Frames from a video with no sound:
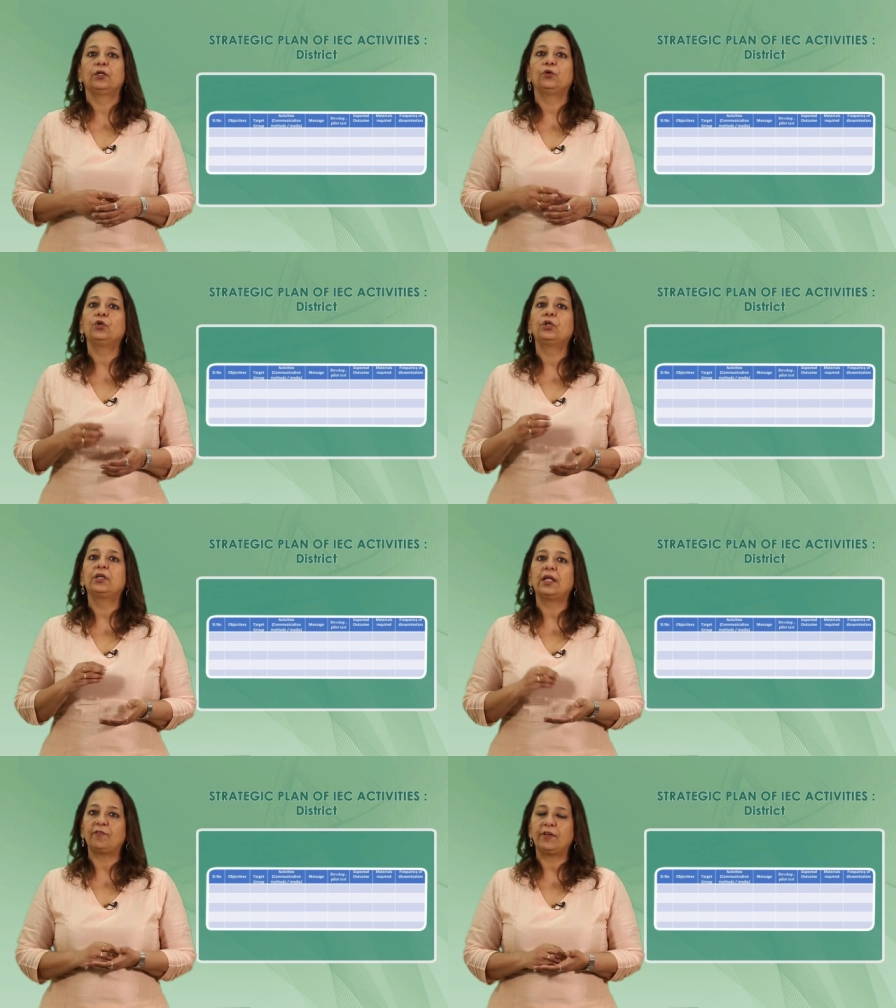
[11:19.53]
You
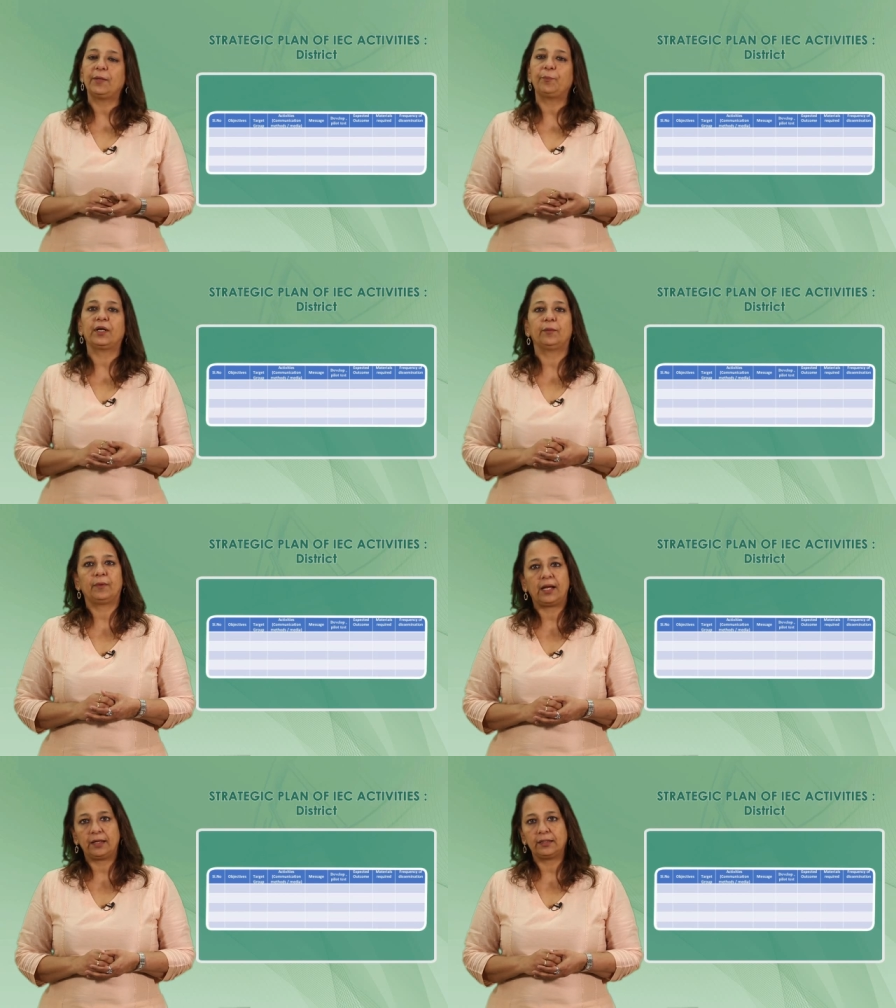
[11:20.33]
develop
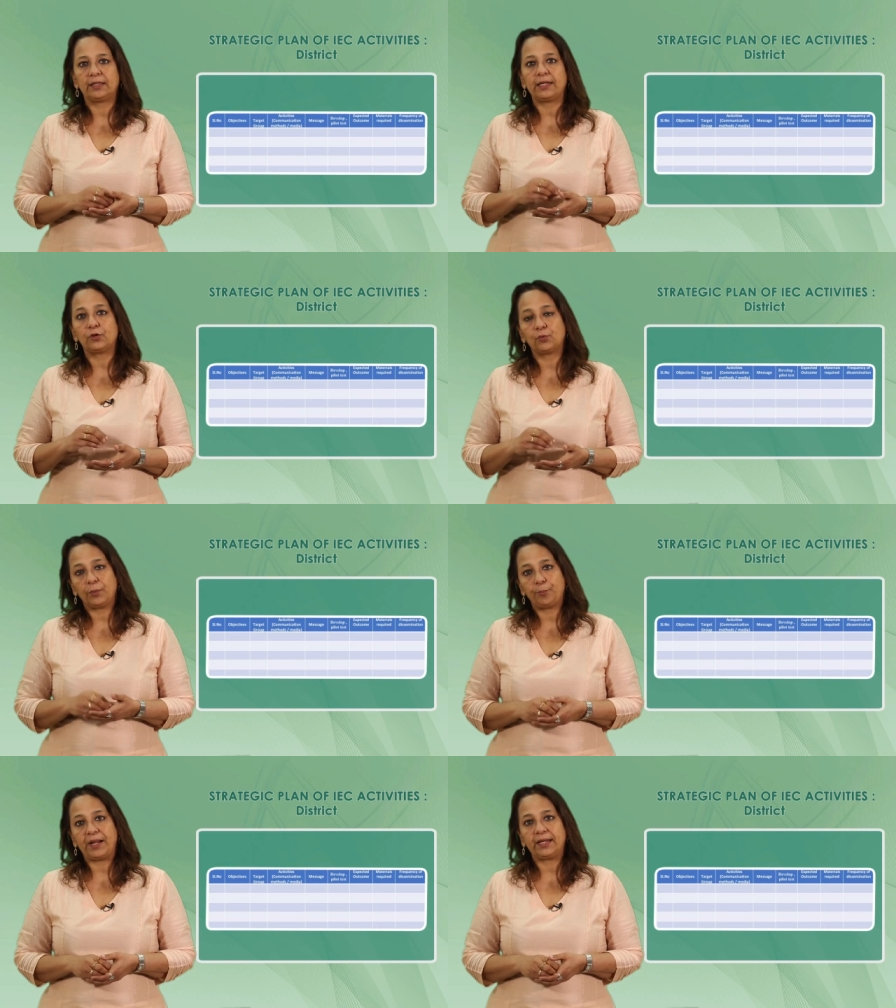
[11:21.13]
and then do
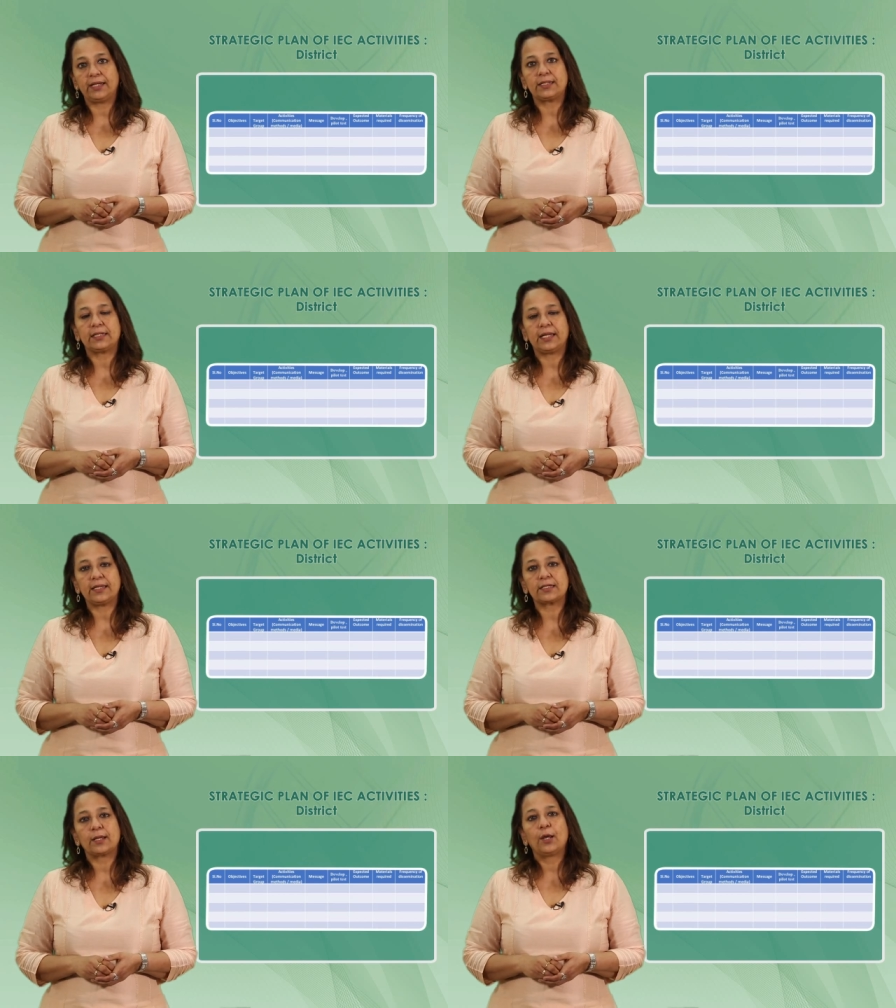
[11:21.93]
a pilot
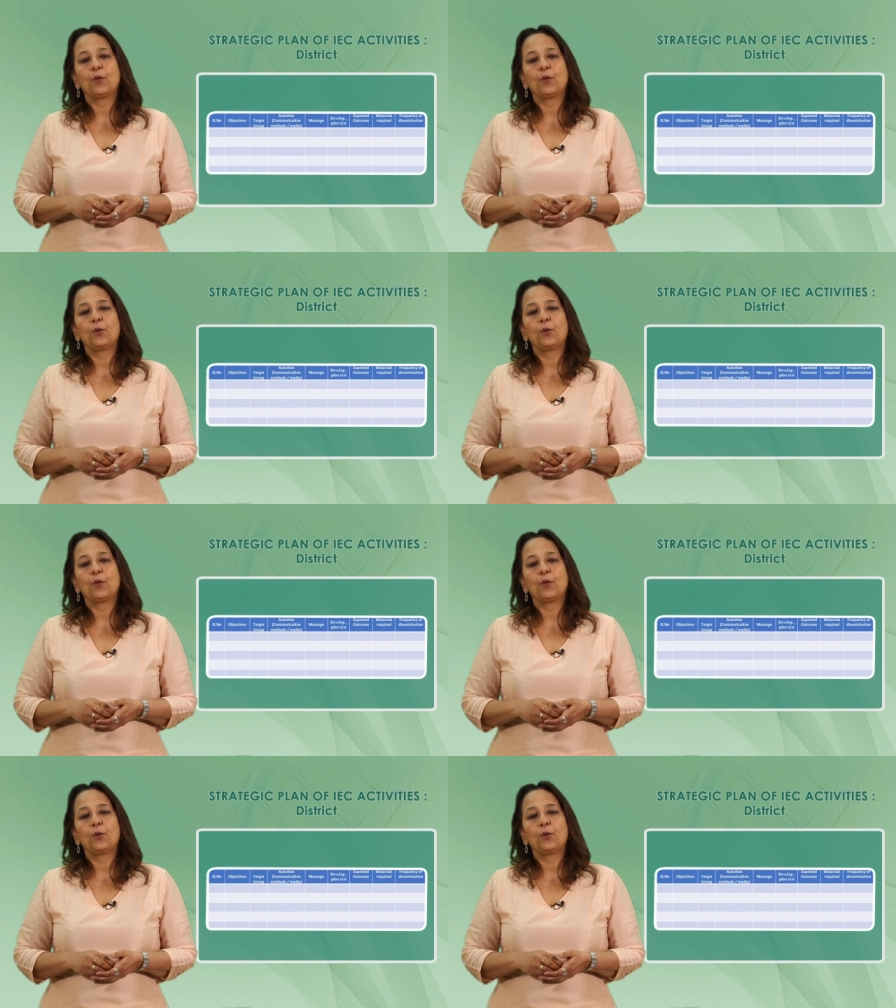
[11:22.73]
test.